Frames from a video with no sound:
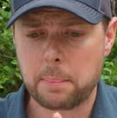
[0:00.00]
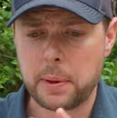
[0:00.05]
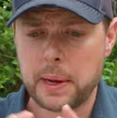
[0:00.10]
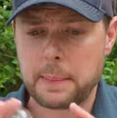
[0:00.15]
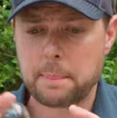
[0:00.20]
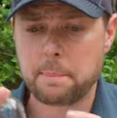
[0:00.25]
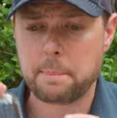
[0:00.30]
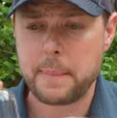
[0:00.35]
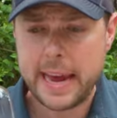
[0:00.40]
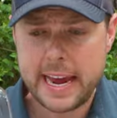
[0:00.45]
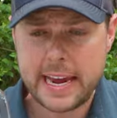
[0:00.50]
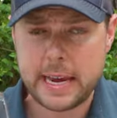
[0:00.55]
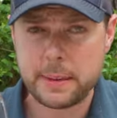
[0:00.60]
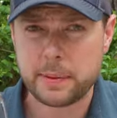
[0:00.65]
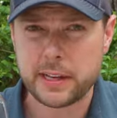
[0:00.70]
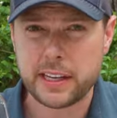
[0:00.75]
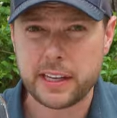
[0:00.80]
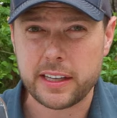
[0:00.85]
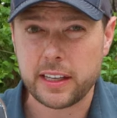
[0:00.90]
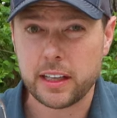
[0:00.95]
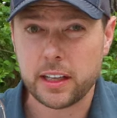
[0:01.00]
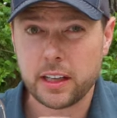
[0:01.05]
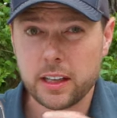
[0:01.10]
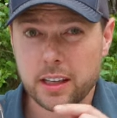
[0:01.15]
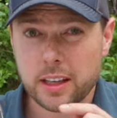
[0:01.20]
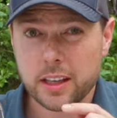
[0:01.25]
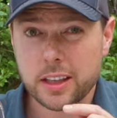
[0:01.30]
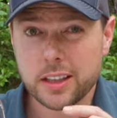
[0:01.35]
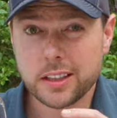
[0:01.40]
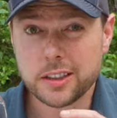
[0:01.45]
But maybe,
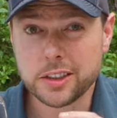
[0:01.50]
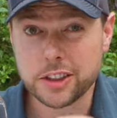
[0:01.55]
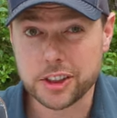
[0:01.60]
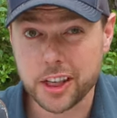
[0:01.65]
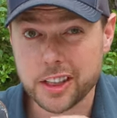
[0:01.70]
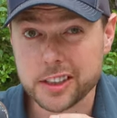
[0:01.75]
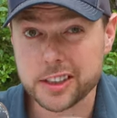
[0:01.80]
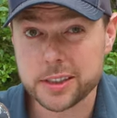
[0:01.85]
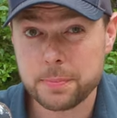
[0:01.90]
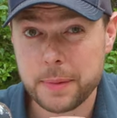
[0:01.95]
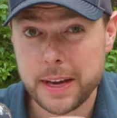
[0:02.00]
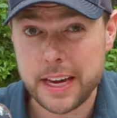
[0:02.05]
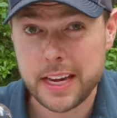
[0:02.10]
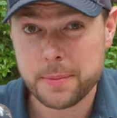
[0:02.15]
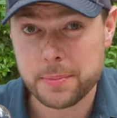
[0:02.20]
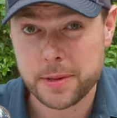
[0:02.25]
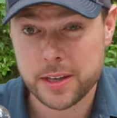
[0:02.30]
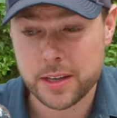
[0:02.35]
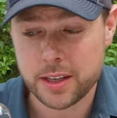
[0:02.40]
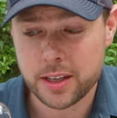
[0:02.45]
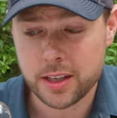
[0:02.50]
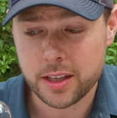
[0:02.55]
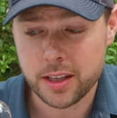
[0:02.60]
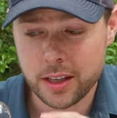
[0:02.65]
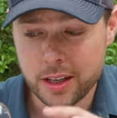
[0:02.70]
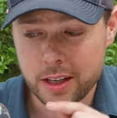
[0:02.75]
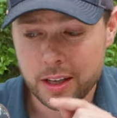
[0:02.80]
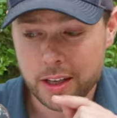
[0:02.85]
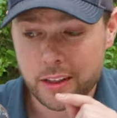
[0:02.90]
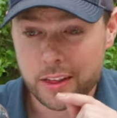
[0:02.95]
just maybe,
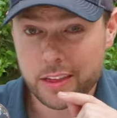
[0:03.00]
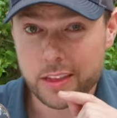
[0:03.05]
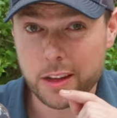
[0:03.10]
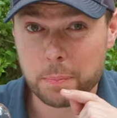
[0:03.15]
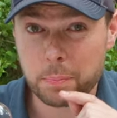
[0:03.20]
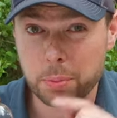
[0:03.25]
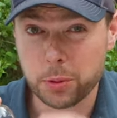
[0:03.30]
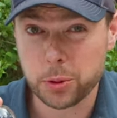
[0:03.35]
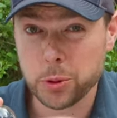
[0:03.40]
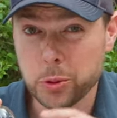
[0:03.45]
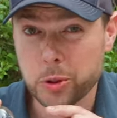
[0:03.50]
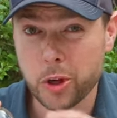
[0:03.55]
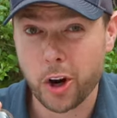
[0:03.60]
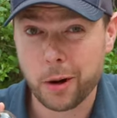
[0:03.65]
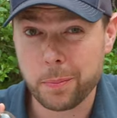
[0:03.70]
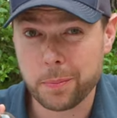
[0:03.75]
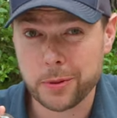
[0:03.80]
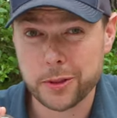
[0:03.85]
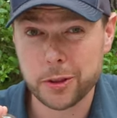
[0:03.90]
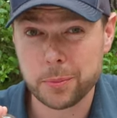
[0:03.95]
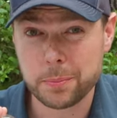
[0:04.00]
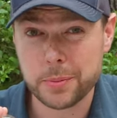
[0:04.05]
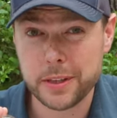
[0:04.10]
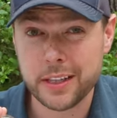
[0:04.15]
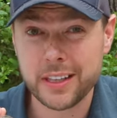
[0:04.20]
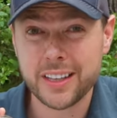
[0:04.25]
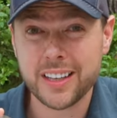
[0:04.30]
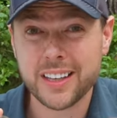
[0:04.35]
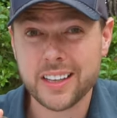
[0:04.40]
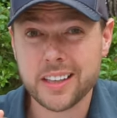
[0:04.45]
the blue carpenter
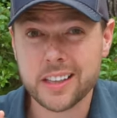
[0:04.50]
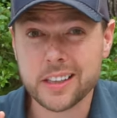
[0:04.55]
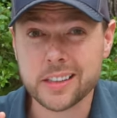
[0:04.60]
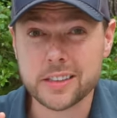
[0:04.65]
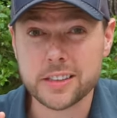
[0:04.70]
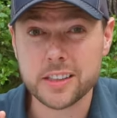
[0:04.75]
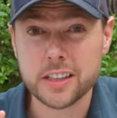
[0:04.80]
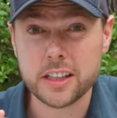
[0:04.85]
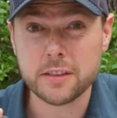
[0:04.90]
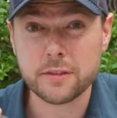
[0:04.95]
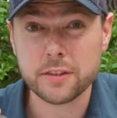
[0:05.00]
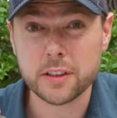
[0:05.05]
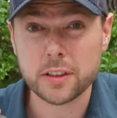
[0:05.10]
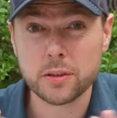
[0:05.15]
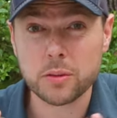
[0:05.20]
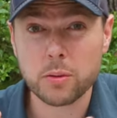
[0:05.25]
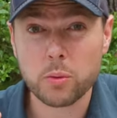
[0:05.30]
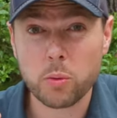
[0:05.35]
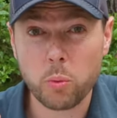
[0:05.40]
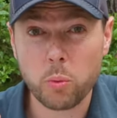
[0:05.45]
bee is even